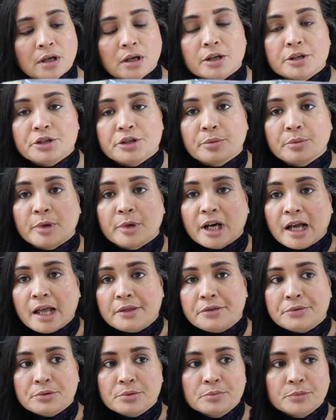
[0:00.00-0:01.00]
on your
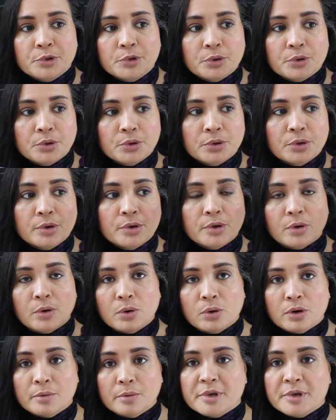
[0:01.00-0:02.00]
bathroom door,
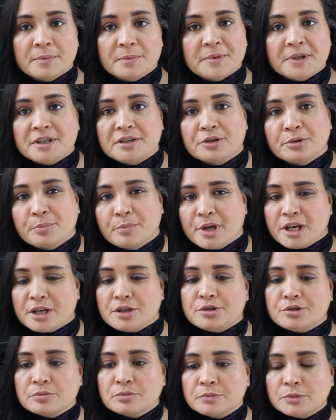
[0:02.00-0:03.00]
or maybe your
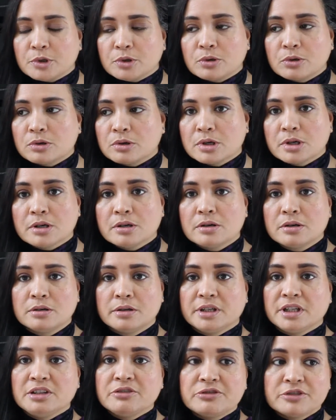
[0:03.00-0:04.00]
bedroom door.
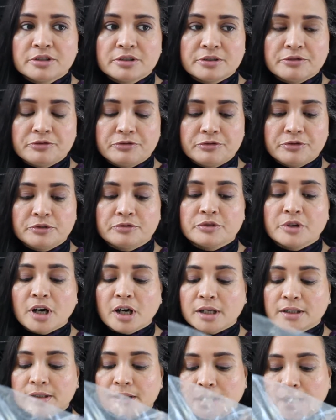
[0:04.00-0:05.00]
Even if you've
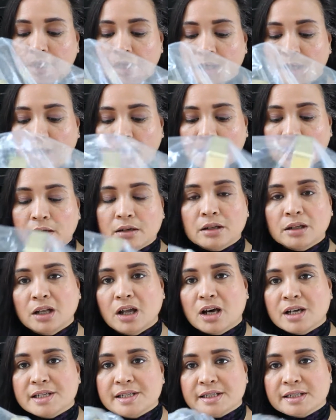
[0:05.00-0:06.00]
got a
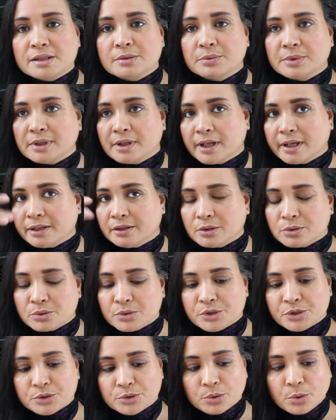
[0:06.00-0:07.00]
closet with like
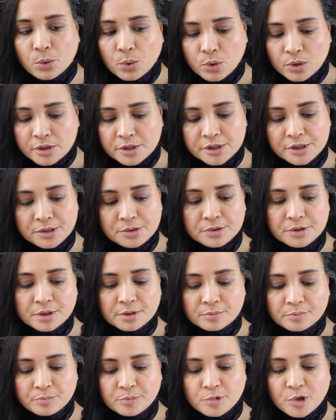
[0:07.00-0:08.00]
those doors, you
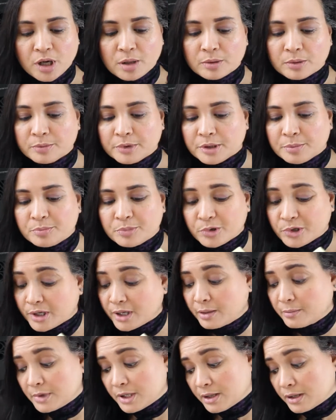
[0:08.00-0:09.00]
can probably put
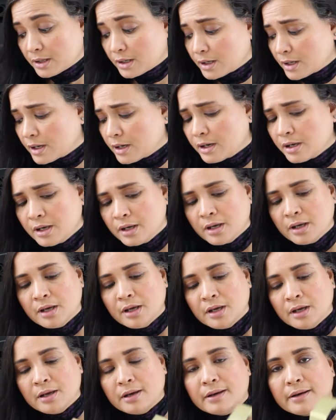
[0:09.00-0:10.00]
them in there.
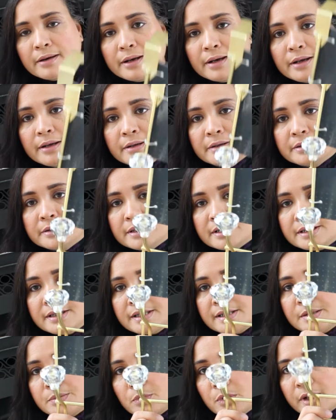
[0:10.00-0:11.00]
And this
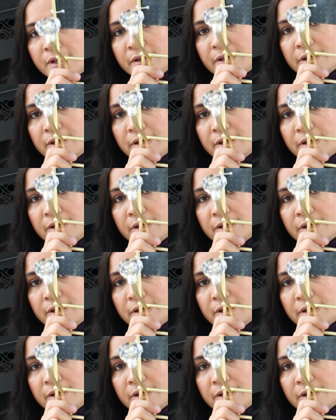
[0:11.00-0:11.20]
is what